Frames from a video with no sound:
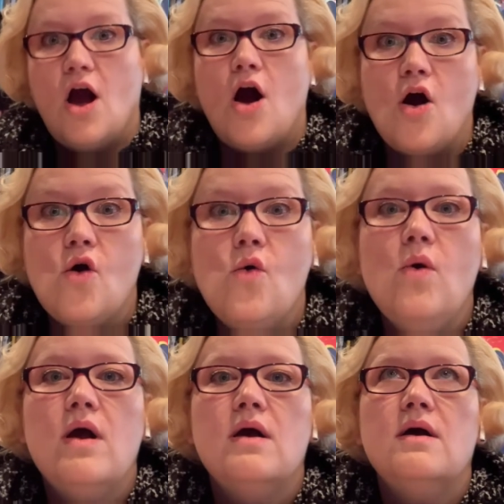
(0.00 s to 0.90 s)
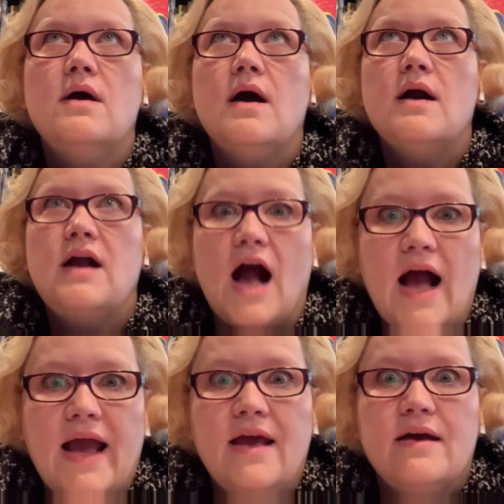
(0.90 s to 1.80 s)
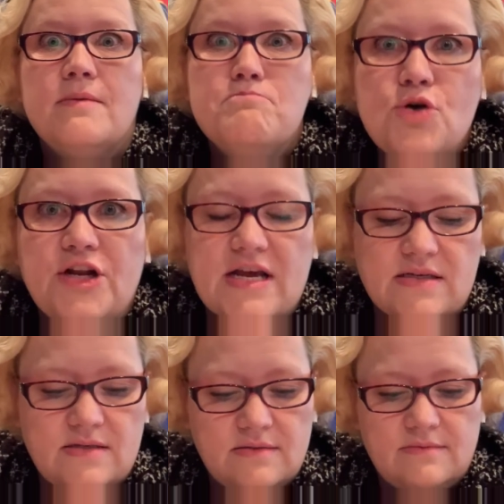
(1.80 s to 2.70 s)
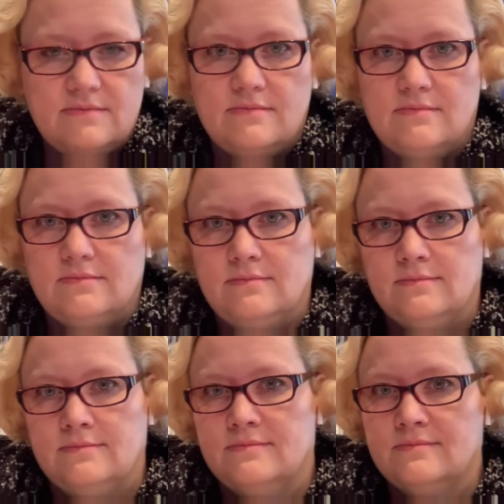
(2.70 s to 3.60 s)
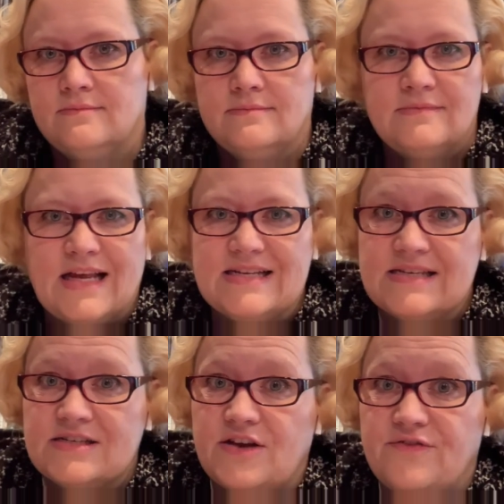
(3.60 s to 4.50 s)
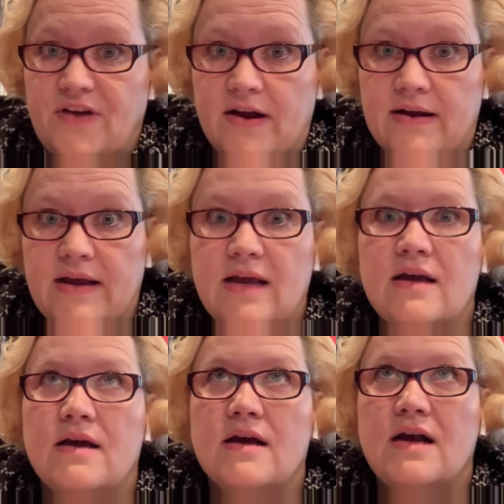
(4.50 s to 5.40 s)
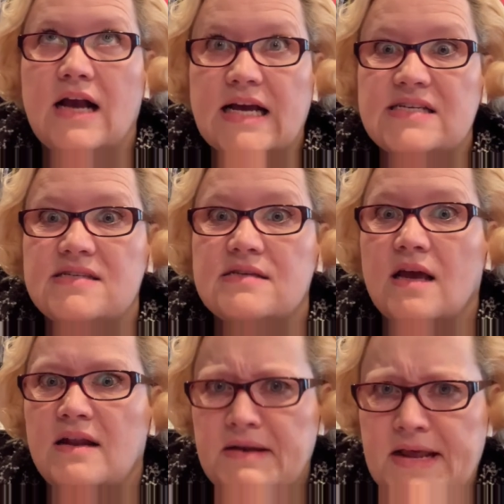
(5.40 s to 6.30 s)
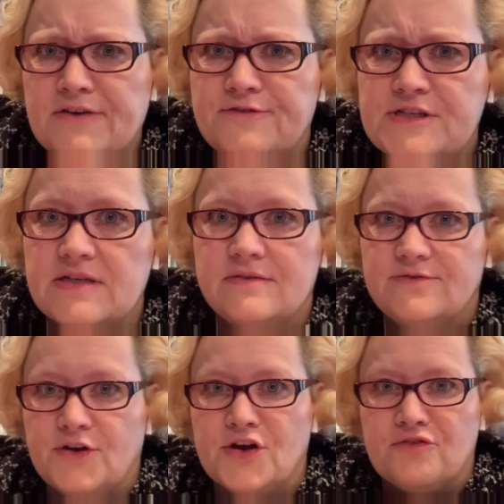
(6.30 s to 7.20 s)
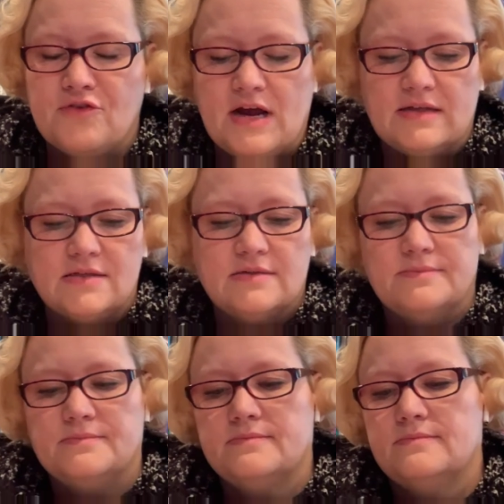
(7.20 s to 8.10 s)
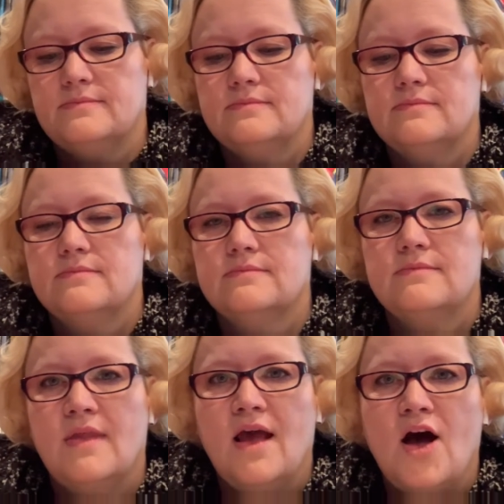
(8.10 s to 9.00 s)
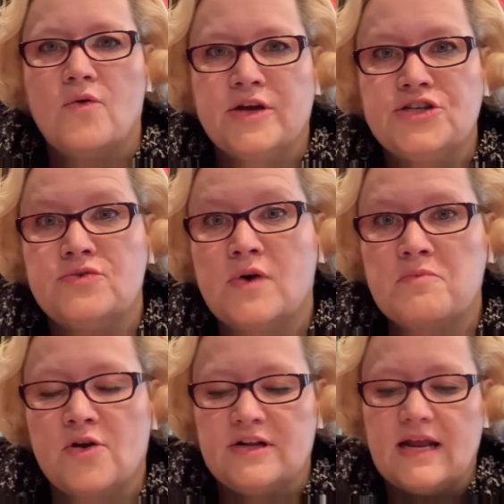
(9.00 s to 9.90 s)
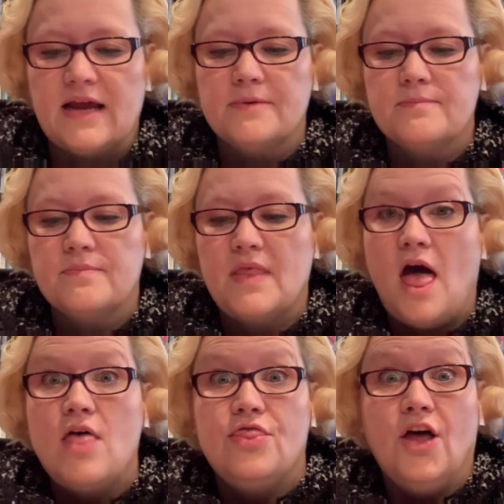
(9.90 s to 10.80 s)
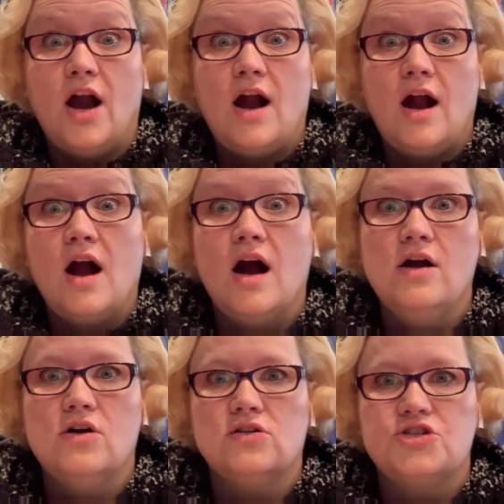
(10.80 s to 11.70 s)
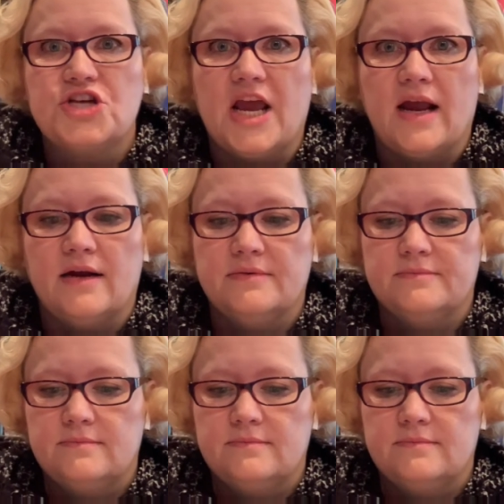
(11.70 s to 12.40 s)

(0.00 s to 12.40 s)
Oh, guy, goodness. That isn't a very geis nift for your friends. I'll read you one more today. The Kungle Jing.